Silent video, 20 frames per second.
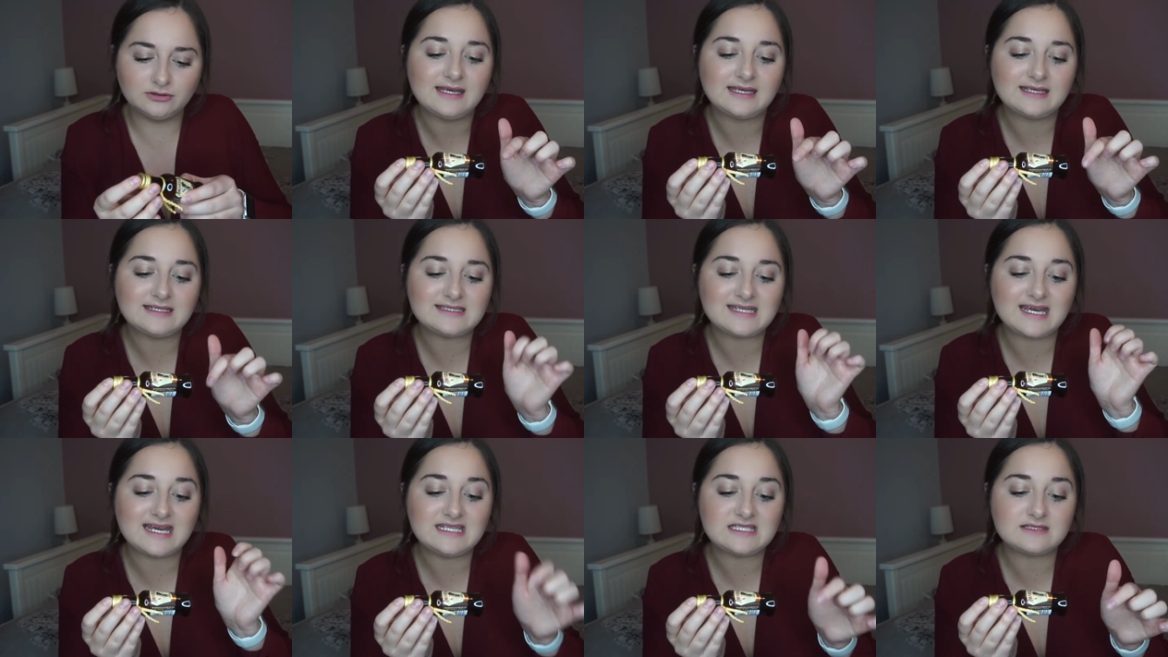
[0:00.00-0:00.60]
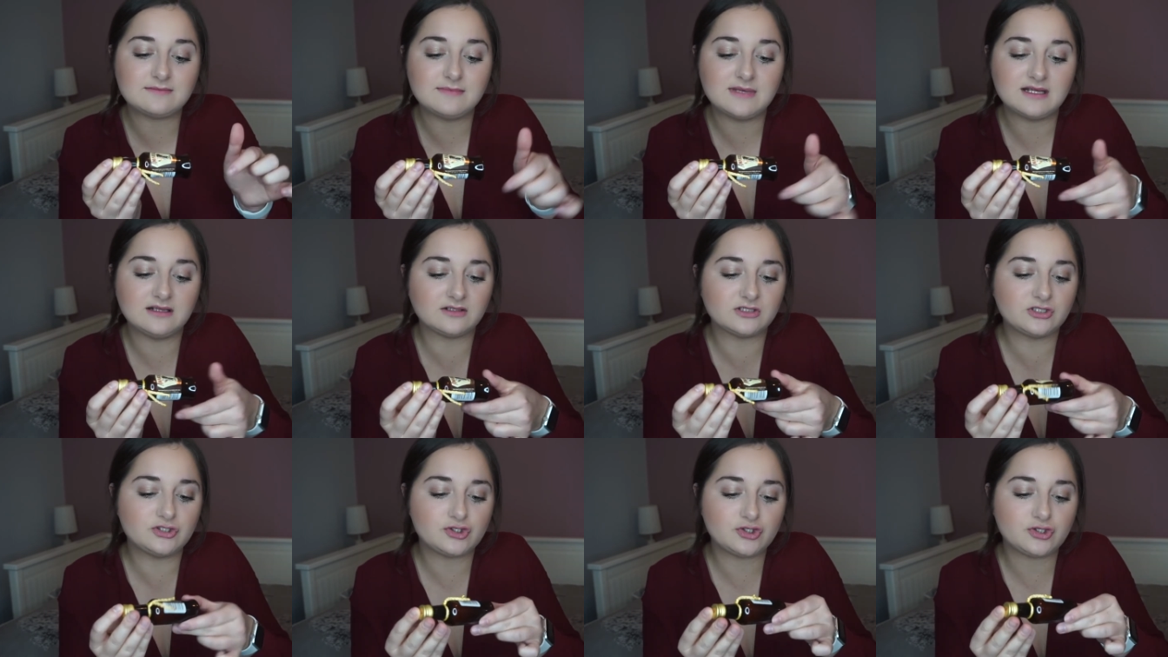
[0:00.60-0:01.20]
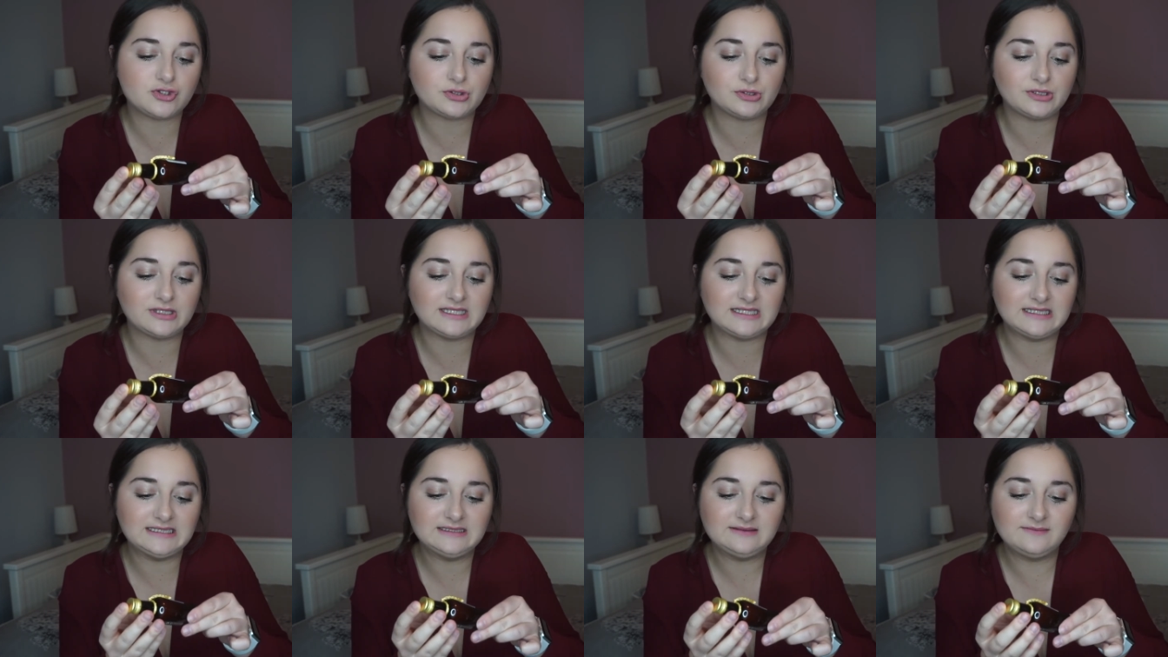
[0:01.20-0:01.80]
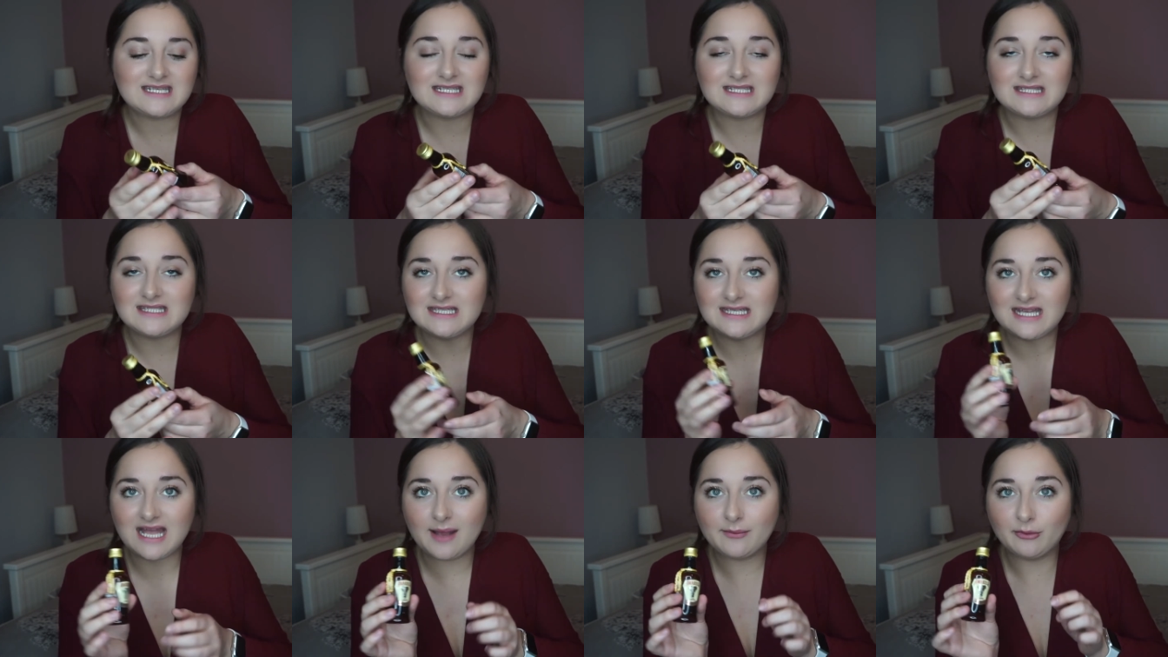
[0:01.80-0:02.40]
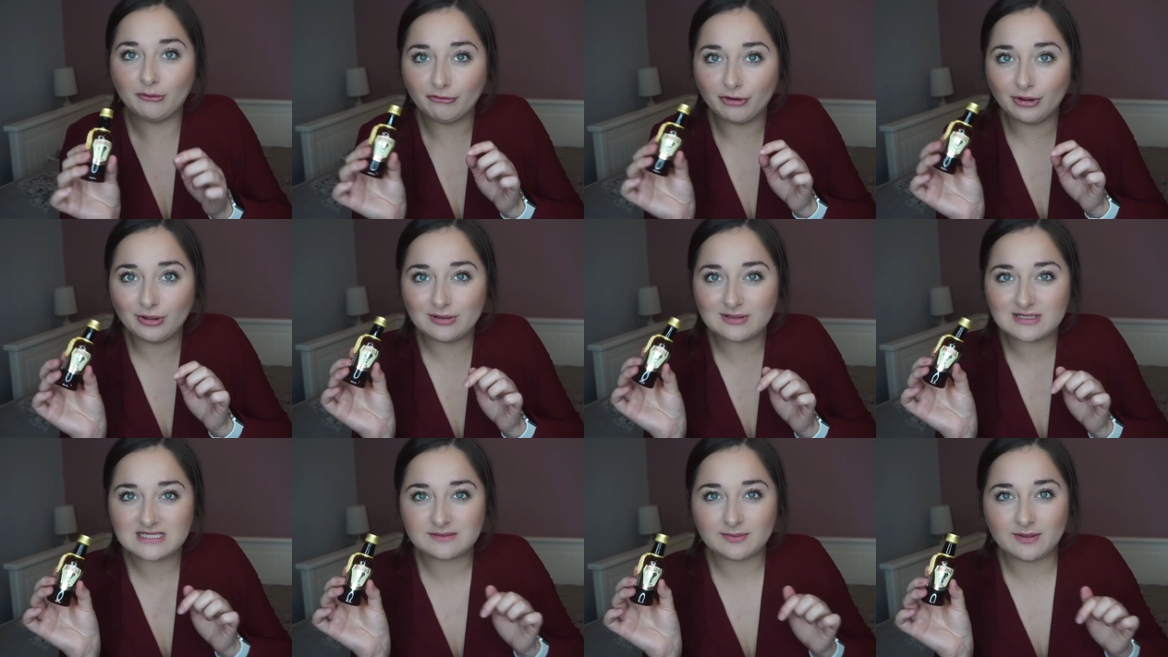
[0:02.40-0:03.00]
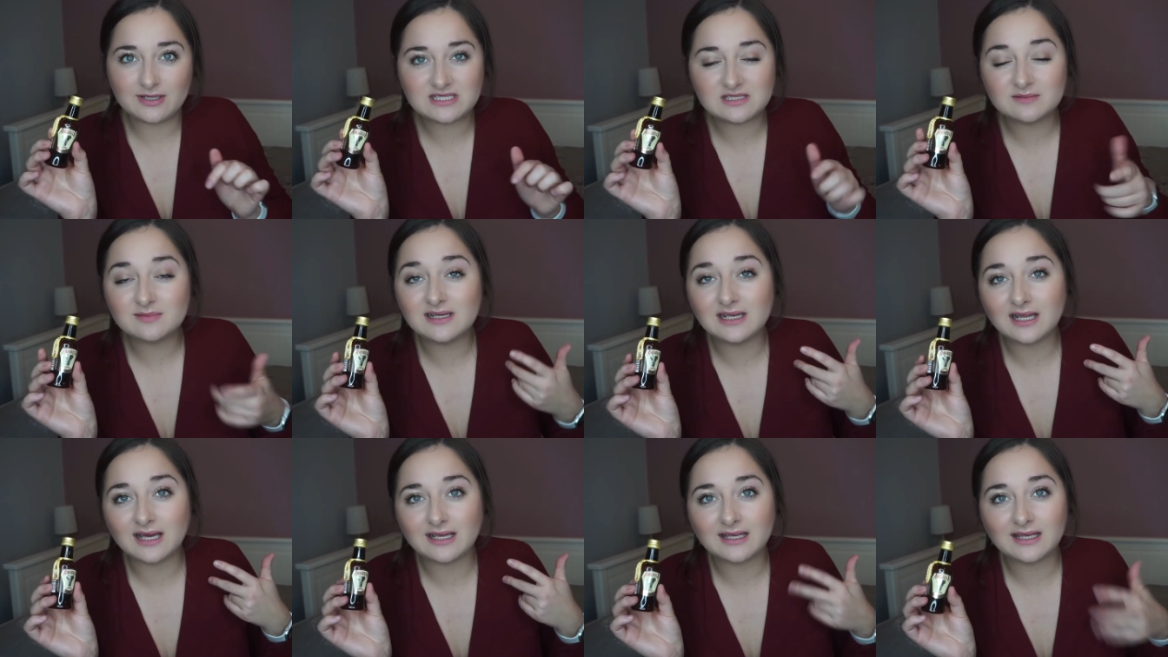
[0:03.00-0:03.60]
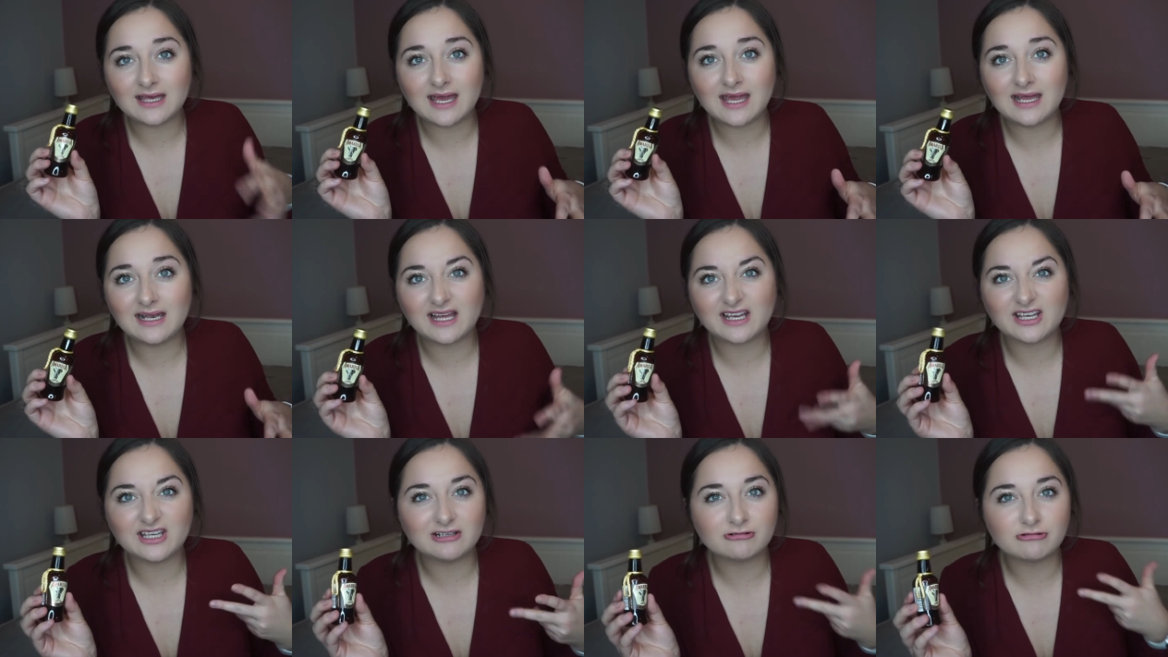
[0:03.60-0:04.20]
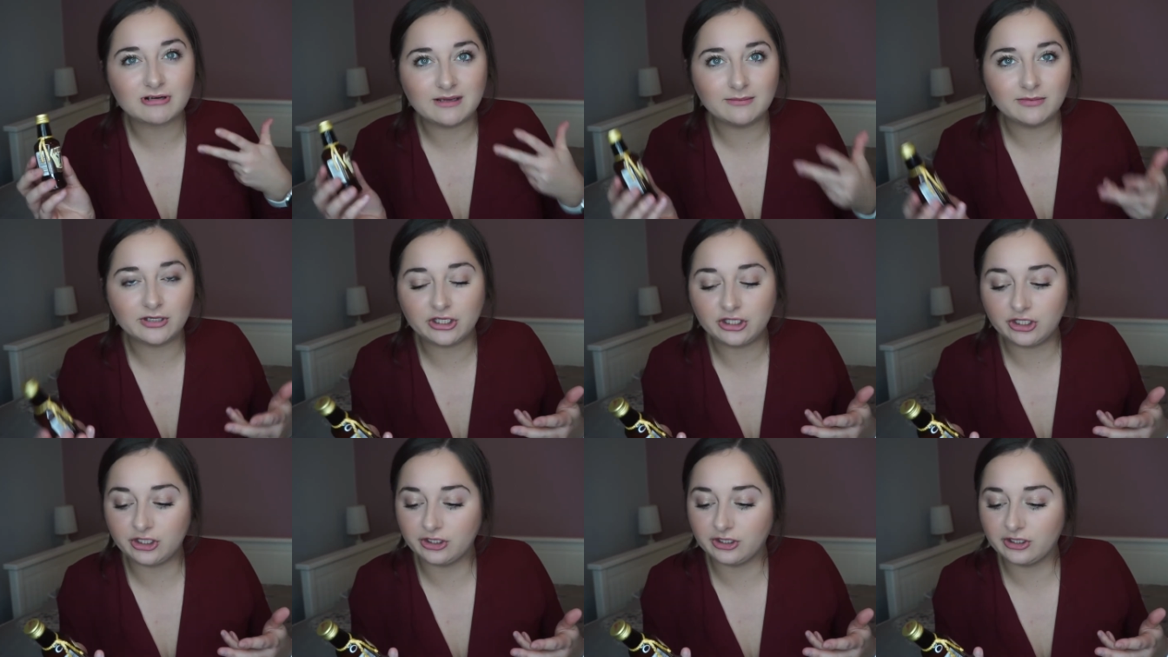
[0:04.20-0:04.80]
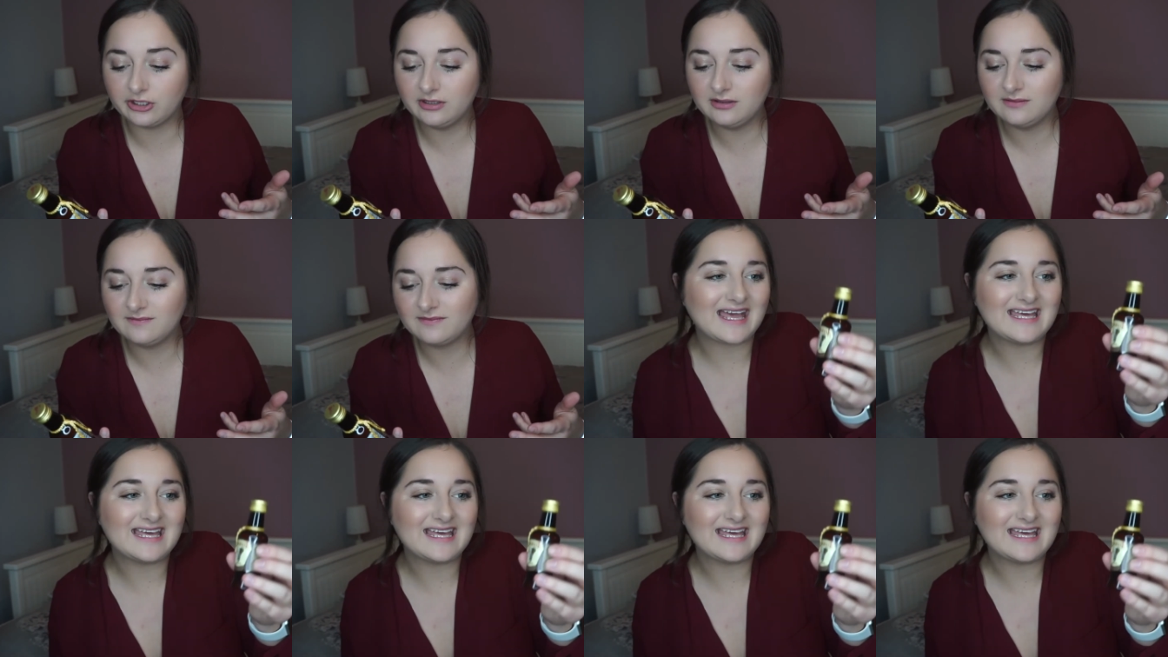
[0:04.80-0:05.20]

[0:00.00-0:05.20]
It contains milk and soya. And I think amarula is supposed to be like a like a cream liqueur.